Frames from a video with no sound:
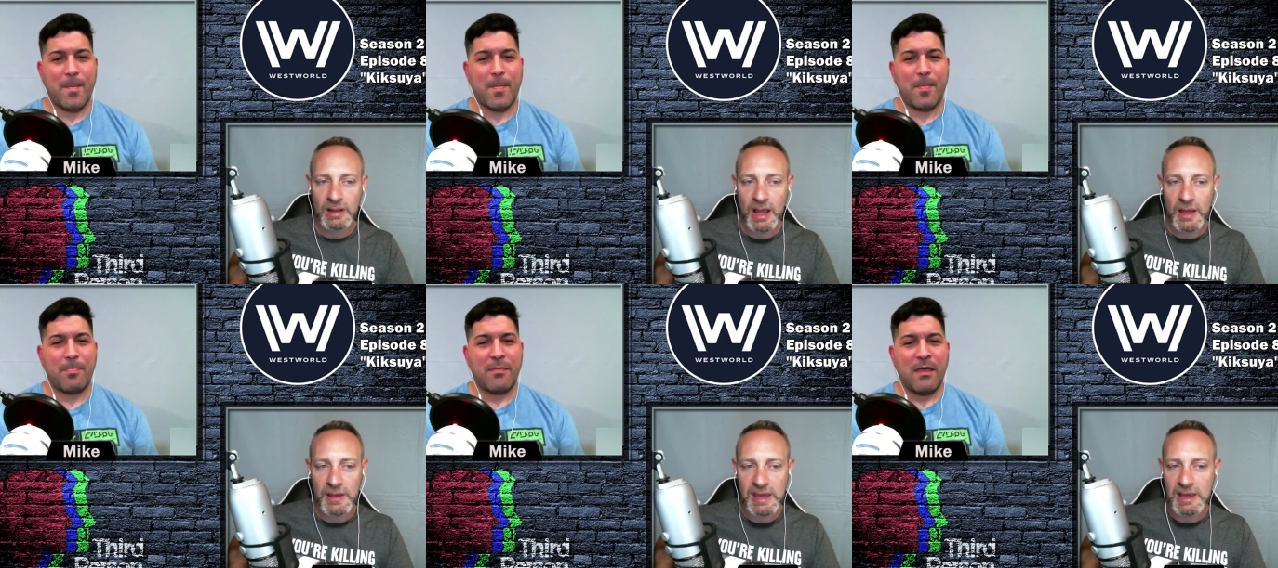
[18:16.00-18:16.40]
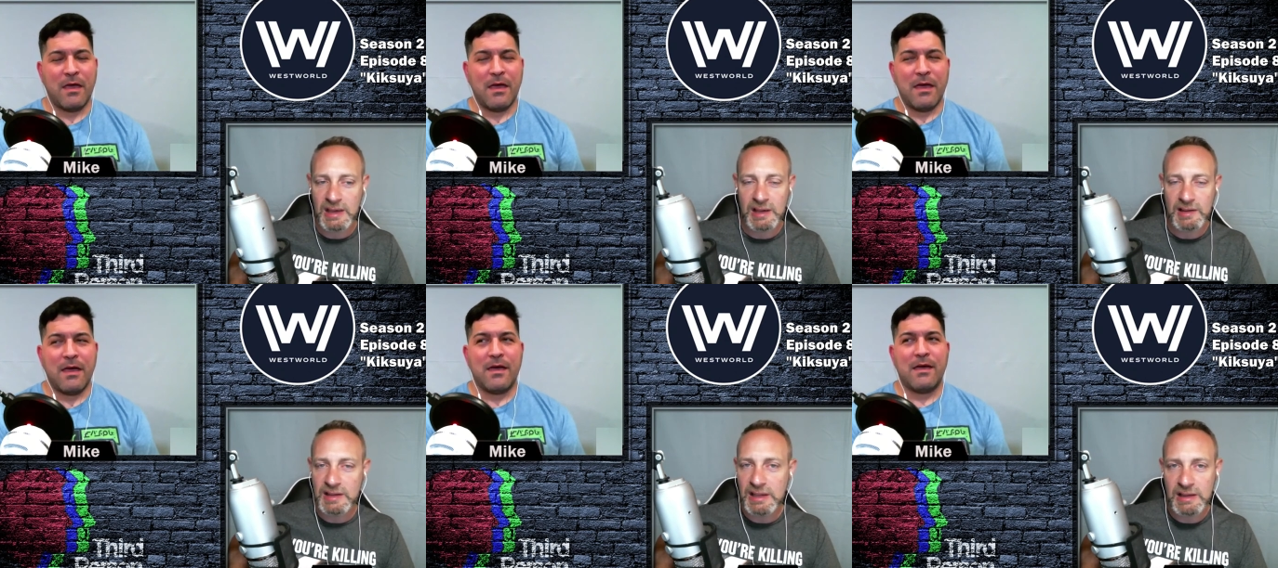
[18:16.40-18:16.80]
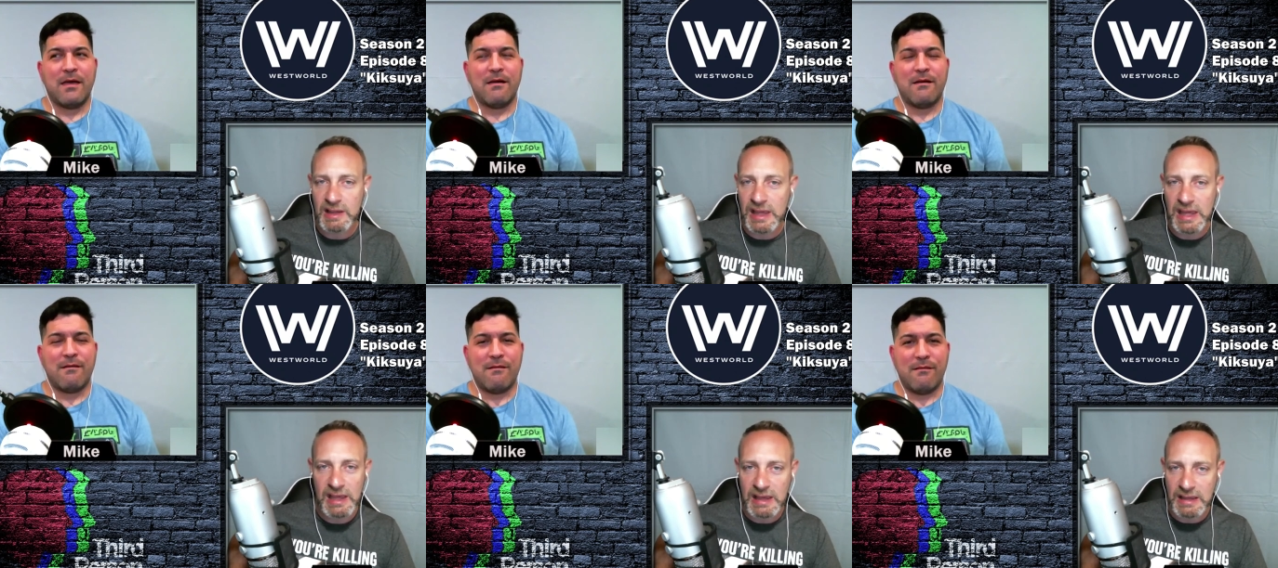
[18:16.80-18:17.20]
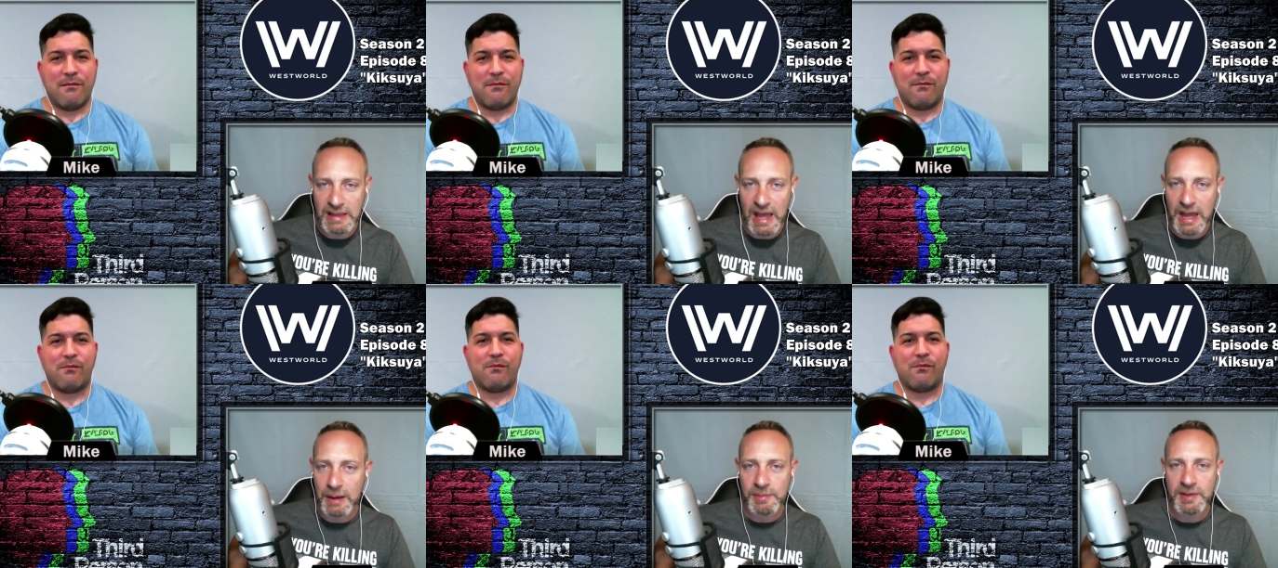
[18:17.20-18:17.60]
Speaker 1: He because he's he
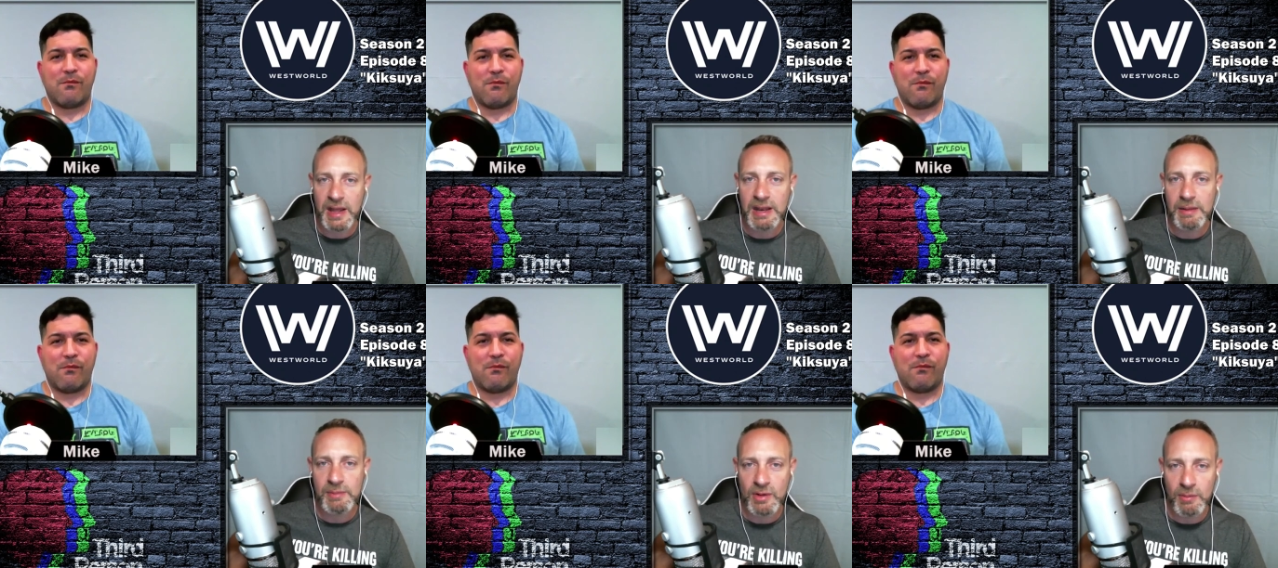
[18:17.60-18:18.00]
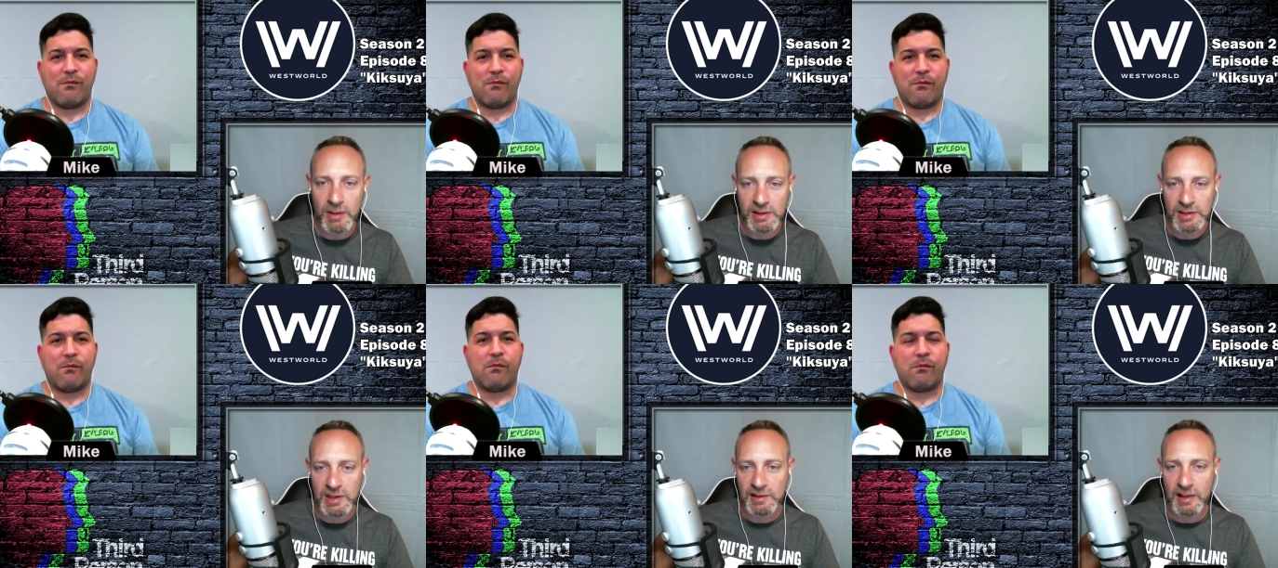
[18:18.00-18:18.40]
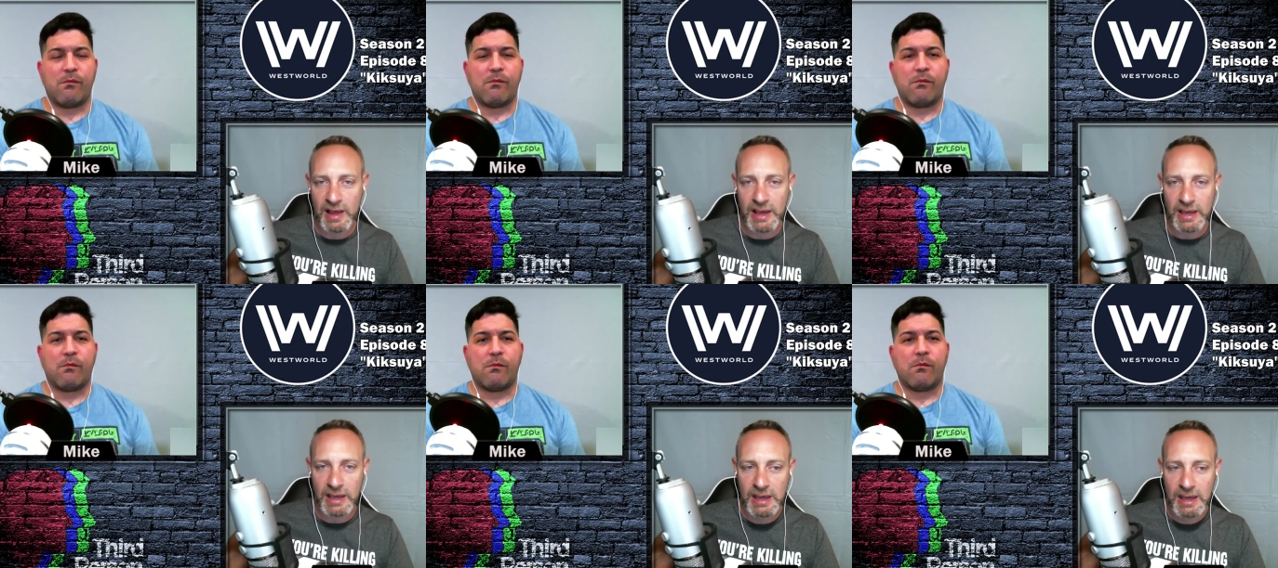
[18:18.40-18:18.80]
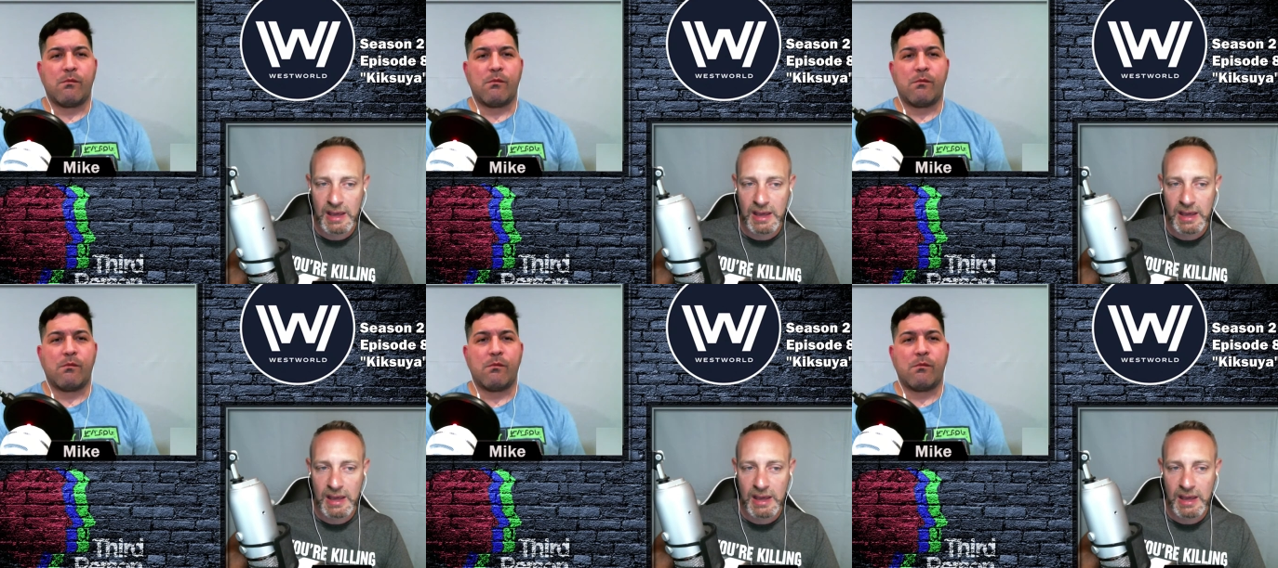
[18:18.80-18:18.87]
that upset him so much. He's like,